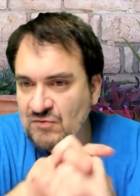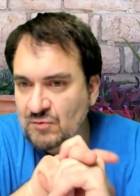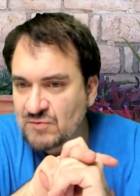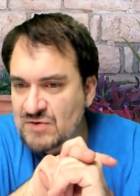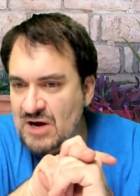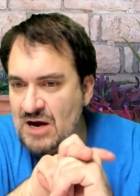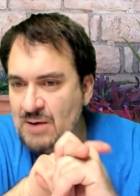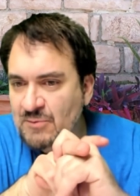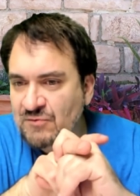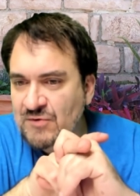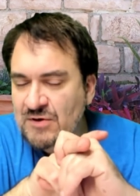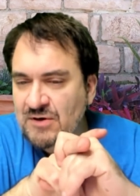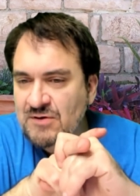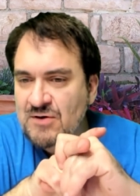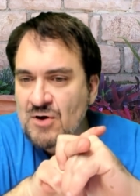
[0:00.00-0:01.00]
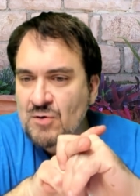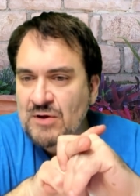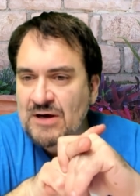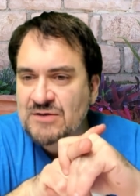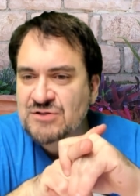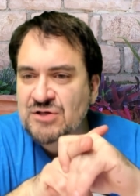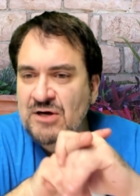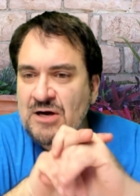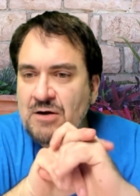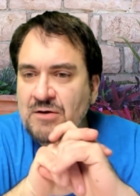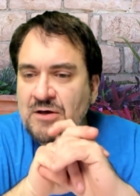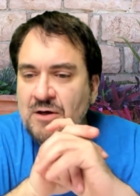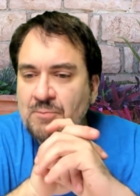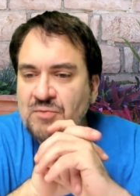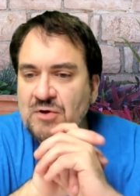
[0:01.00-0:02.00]
So Dom, if you didn't know that, check out
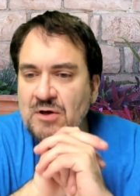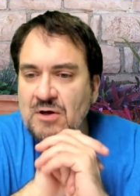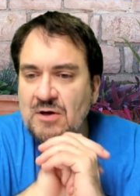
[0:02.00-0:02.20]
hip